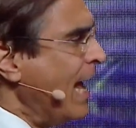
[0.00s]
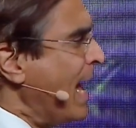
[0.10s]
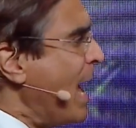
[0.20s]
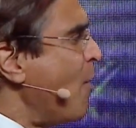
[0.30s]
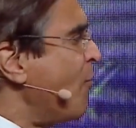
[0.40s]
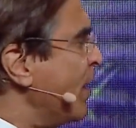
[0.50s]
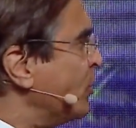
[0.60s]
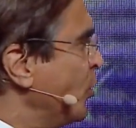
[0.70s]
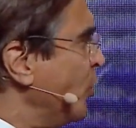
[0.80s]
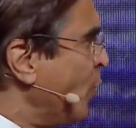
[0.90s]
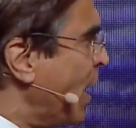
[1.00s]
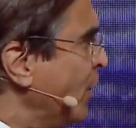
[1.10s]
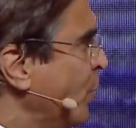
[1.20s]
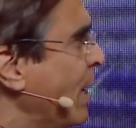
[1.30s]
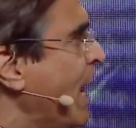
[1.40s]
how fast you can
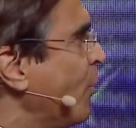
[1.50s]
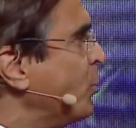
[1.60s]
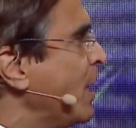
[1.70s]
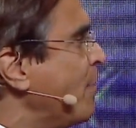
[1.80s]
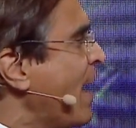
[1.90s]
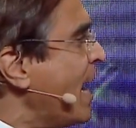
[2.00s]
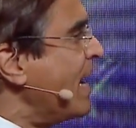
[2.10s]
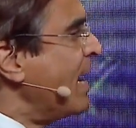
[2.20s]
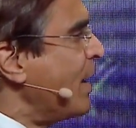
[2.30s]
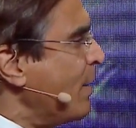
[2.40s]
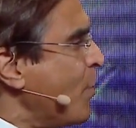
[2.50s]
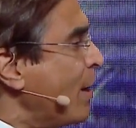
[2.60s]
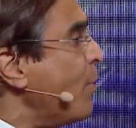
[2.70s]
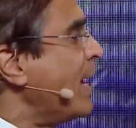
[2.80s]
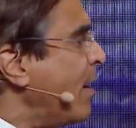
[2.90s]
do it, how cheap, and
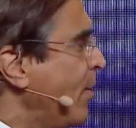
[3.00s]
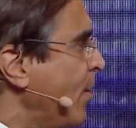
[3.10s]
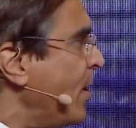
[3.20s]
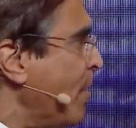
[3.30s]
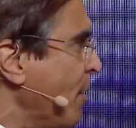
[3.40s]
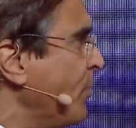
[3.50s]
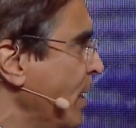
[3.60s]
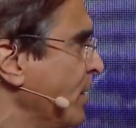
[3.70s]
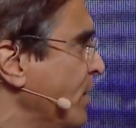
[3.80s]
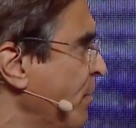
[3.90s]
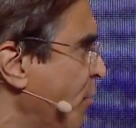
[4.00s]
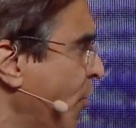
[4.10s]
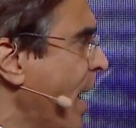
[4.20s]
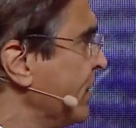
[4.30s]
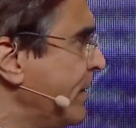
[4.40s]
what we can learn about this for
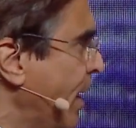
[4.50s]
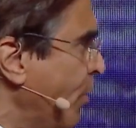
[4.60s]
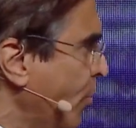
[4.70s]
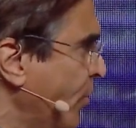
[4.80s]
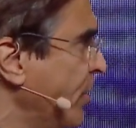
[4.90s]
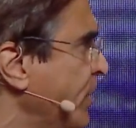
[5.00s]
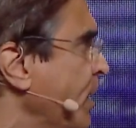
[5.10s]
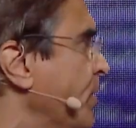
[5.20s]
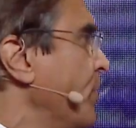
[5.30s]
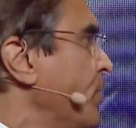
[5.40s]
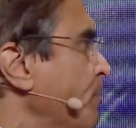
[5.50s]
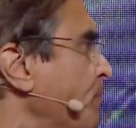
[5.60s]
cancer and other diseases?